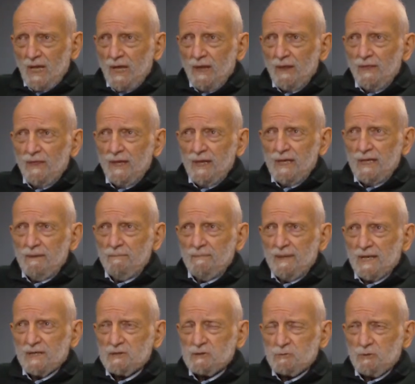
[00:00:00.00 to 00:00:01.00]
The
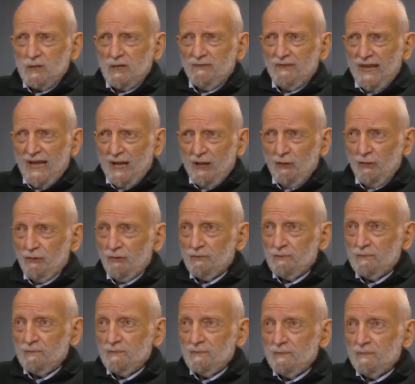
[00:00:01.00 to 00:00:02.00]
Ministry of Health
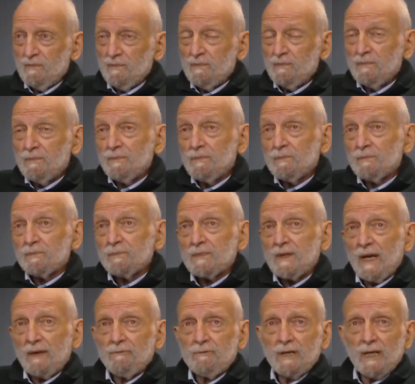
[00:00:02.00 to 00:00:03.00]

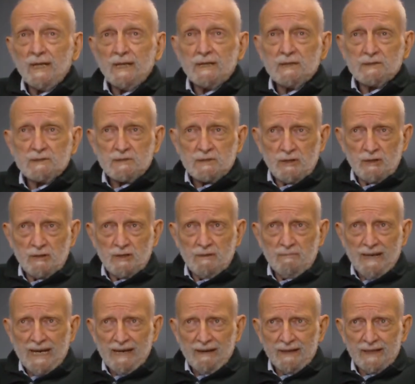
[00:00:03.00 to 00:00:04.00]
got really concerned
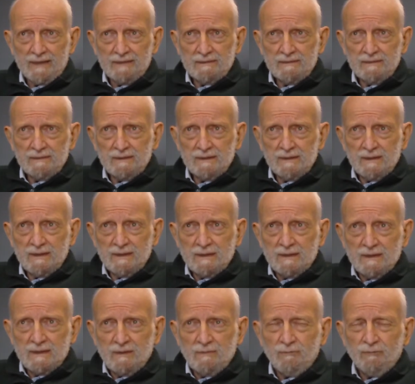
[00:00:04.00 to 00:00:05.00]
about it
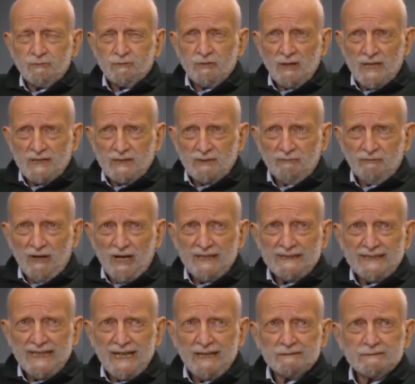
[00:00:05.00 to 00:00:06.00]
and tried to find
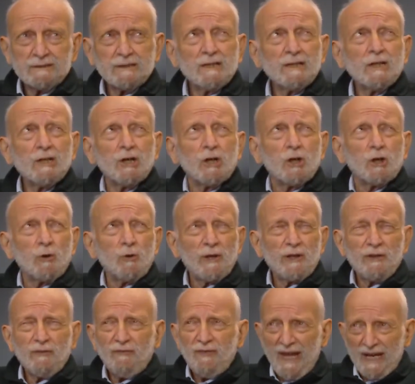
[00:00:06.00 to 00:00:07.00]
out who were
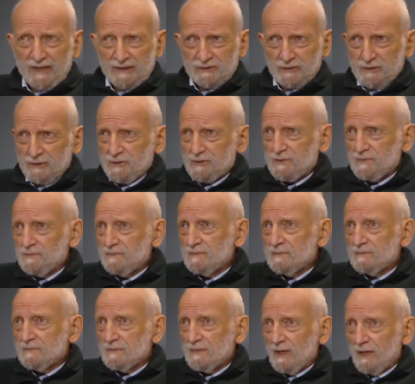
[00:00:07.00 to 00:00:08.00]
the vectors
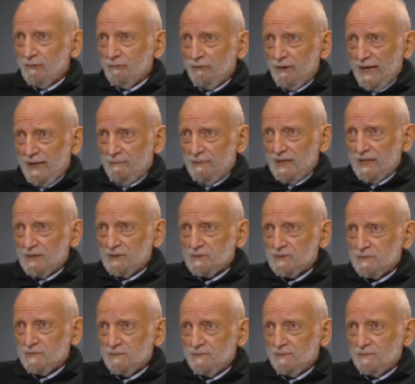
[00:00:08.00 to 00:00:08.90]
of rabies.